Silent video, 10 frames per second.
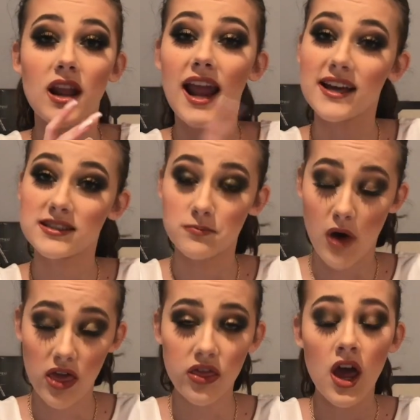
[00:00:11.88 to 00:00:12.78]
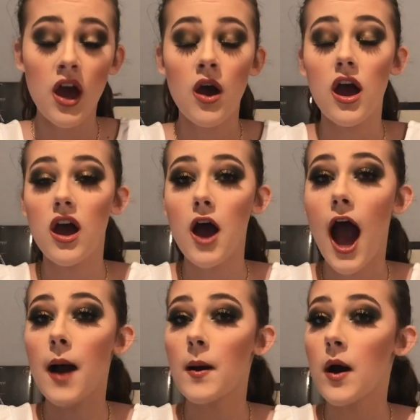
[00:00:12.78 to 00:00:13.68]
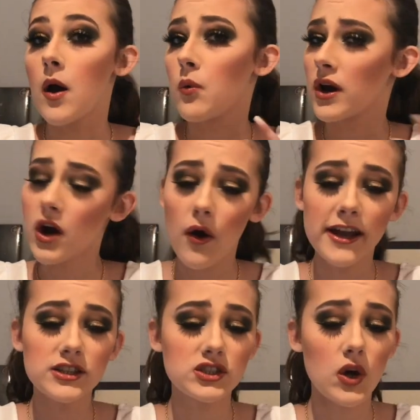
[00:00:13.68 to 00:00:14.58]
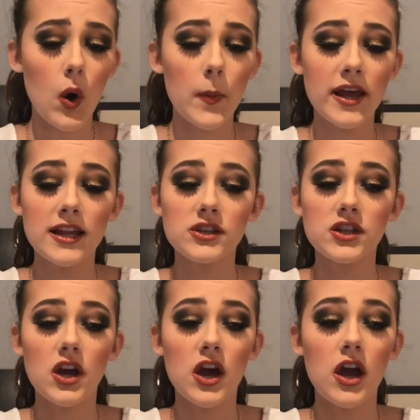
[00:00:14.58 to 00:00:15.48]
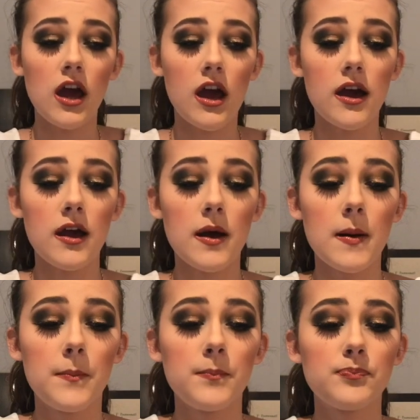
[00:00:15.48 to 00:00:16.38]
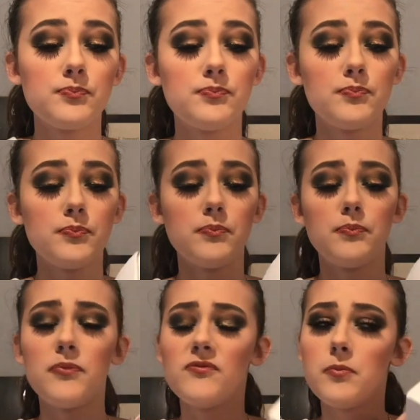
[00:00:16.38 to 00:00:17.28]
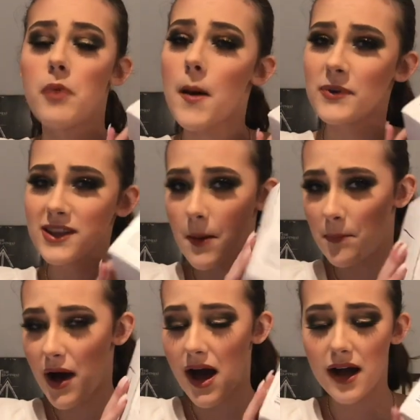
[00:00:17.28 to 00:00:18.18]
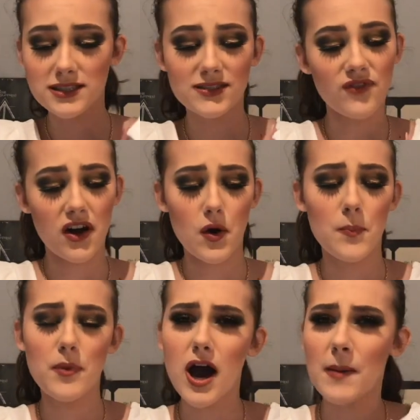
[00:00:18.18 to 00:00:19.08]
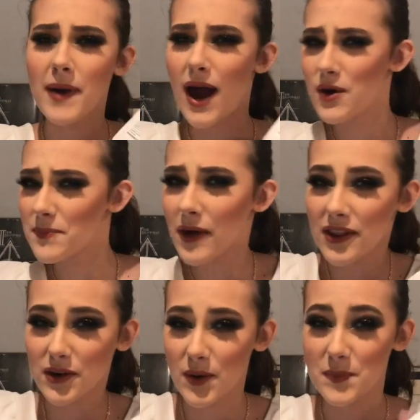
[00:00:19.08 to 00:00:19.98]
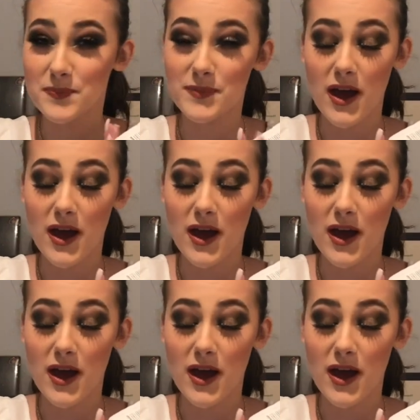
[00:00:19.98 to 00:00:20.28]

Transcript: last month, we're going to open the Pop in the Box Funko Pop Harry Potter